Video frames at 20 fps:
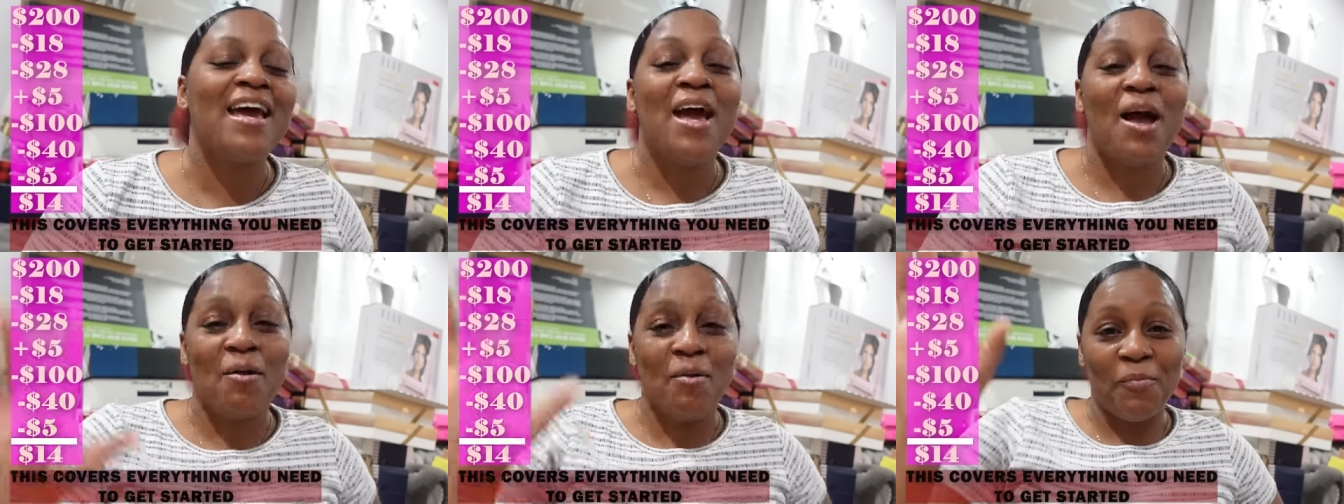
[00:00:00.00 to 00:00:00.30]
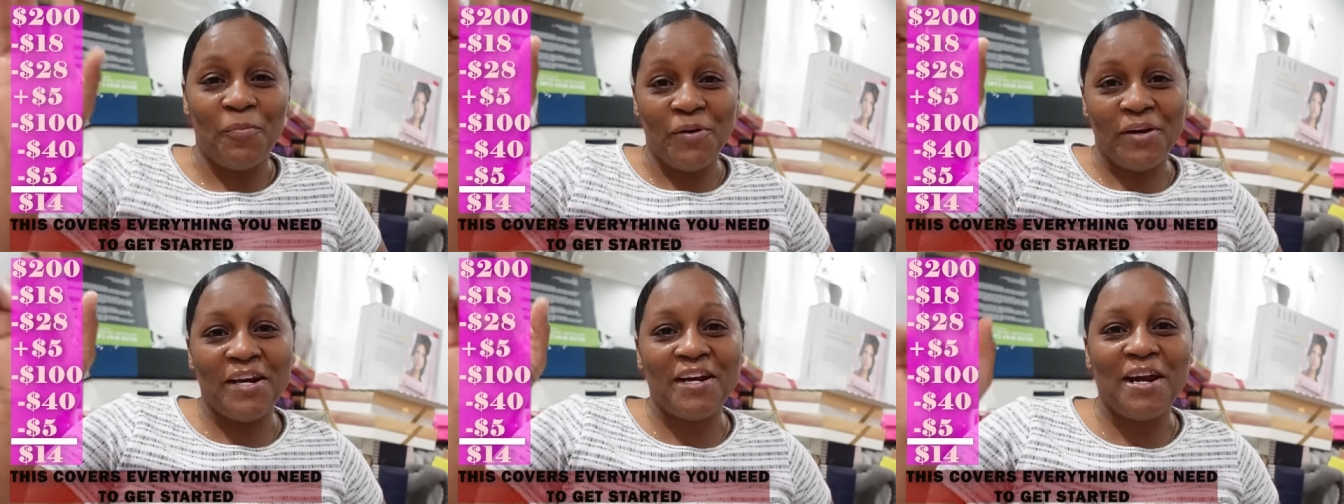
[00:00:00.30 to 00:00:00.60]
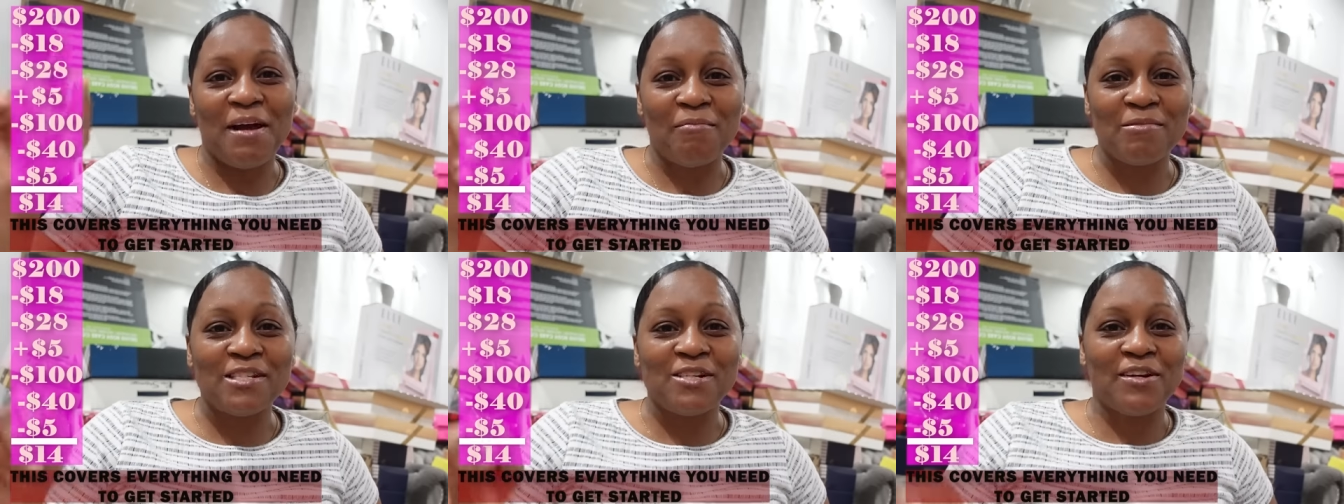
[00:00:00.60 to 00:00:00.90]
I'm going to put the
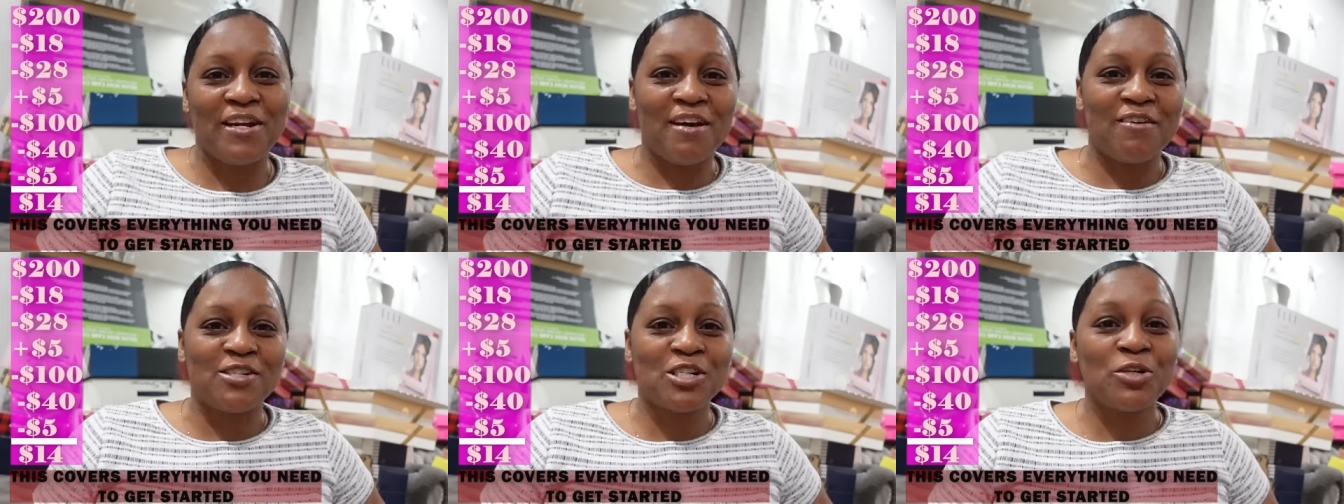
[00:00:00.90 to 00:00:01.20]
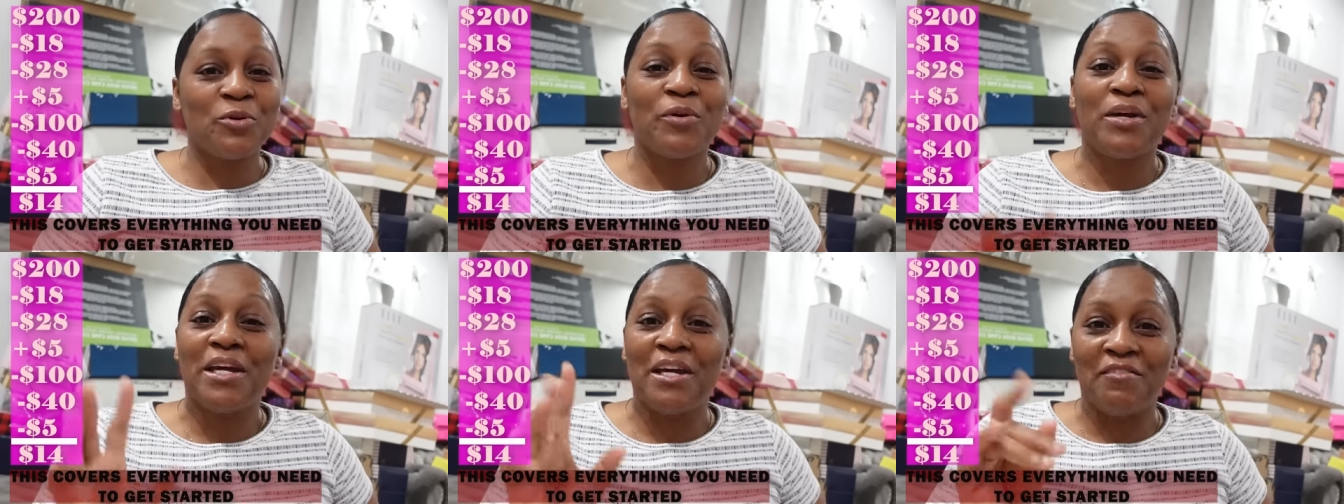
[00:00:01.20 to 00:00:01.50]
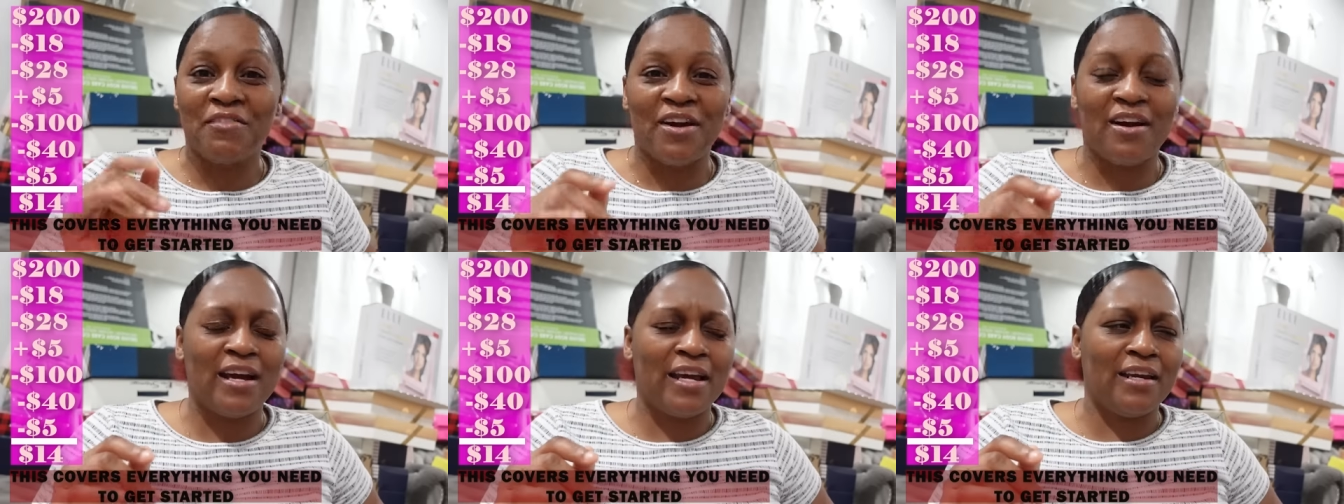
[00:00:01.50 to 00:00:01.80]
numbers up down the screen
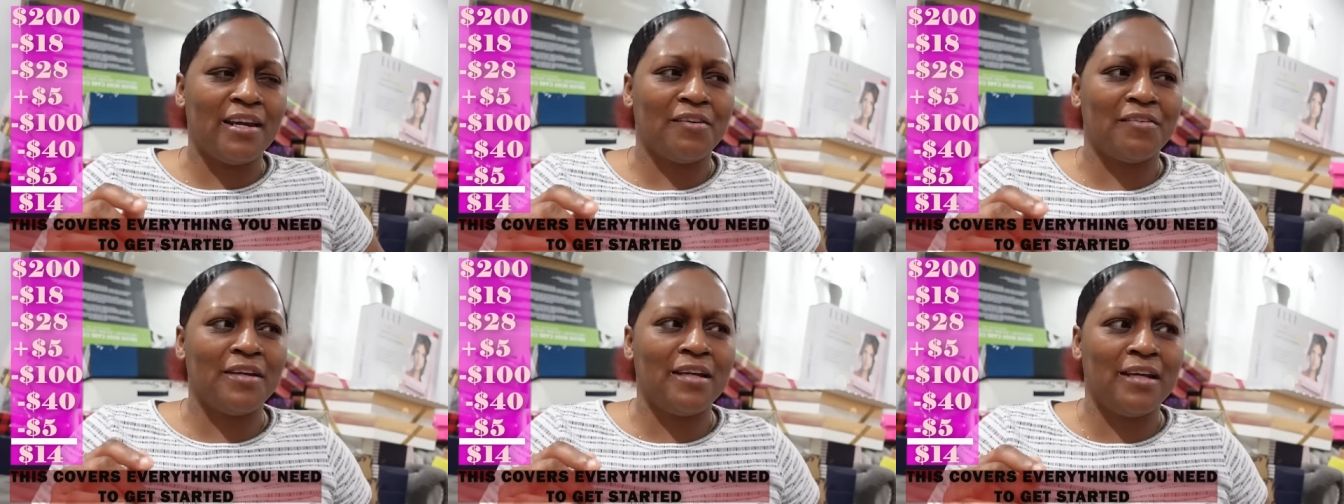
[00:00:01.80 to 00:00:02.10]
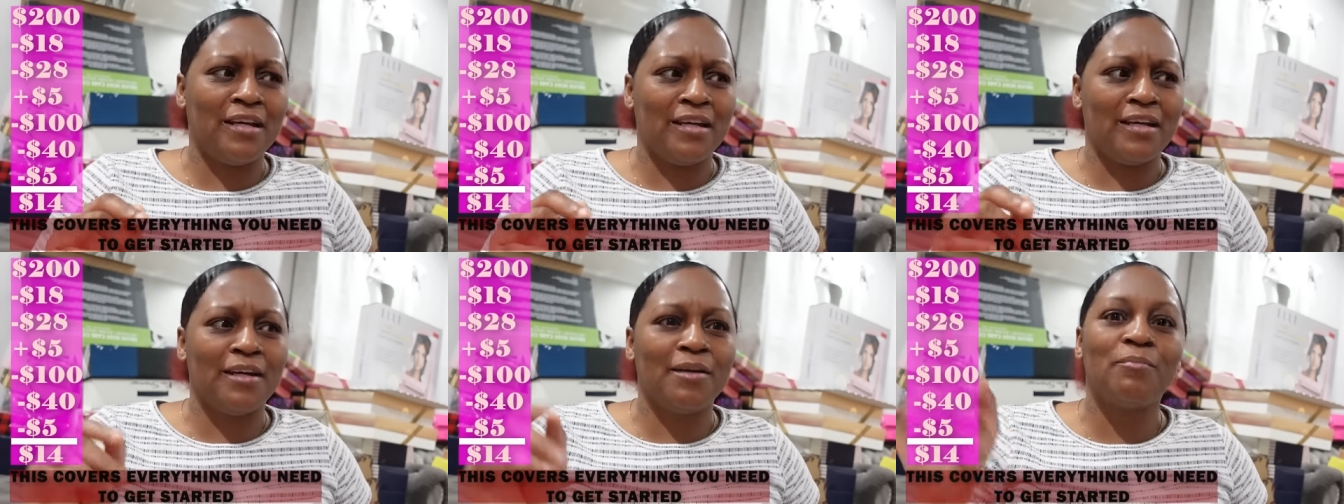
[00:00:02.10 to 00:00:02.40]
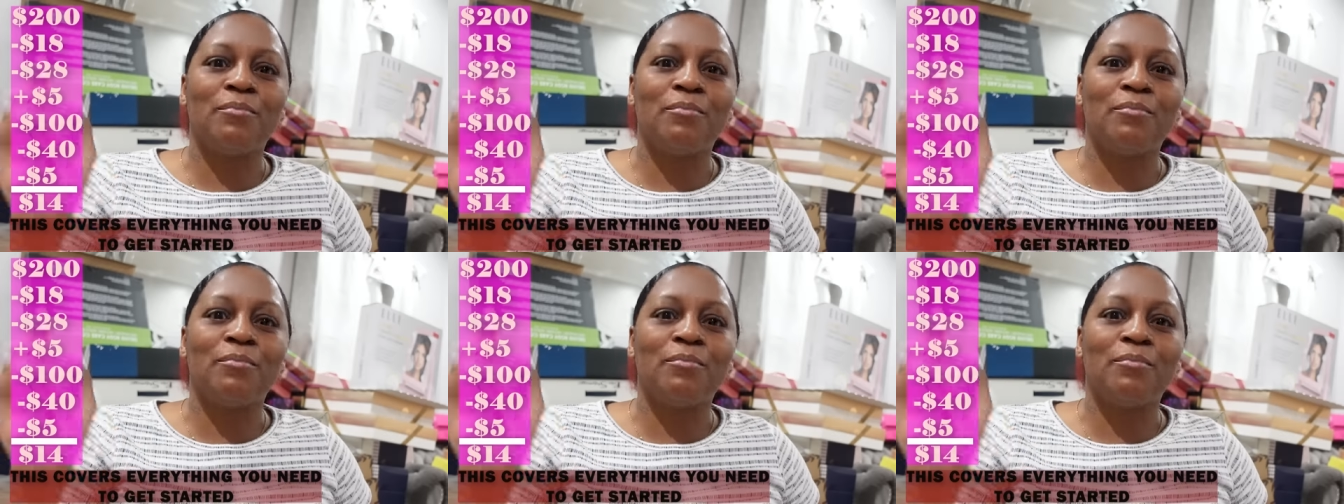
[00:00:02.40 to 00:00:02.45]
even though I ain't never did it.